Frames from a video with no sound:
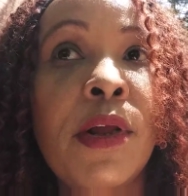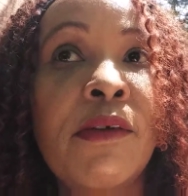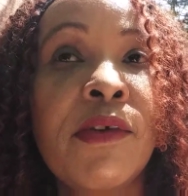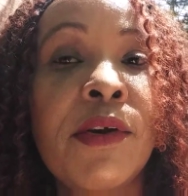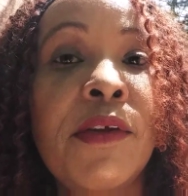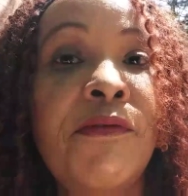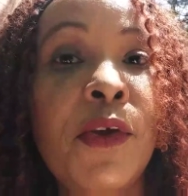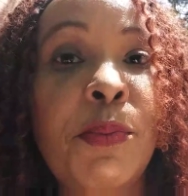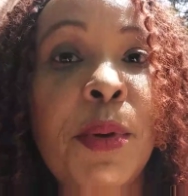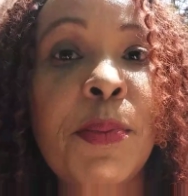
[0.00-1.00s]
very
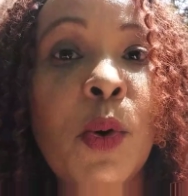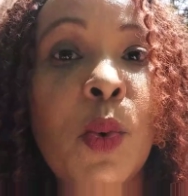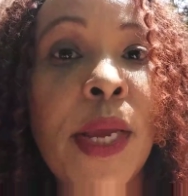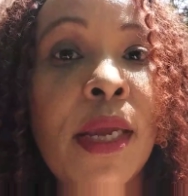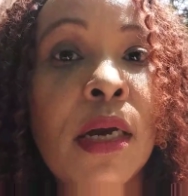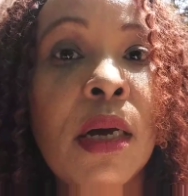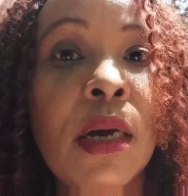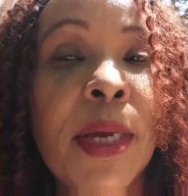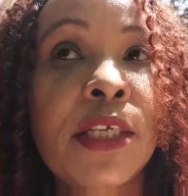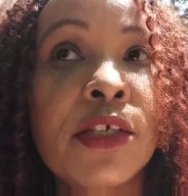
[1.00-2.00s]
few people wake
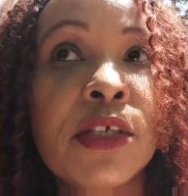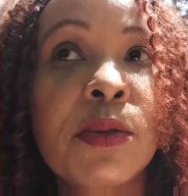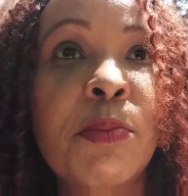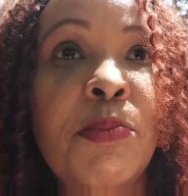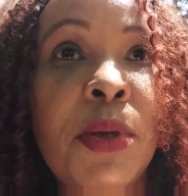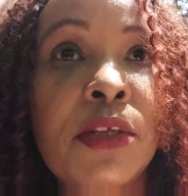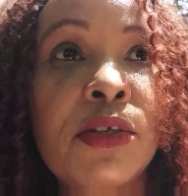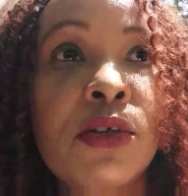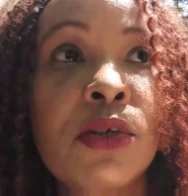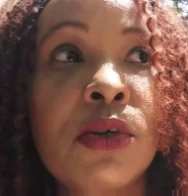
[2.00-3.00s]
up and just
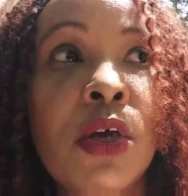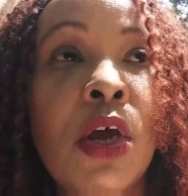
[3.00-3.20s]
beat you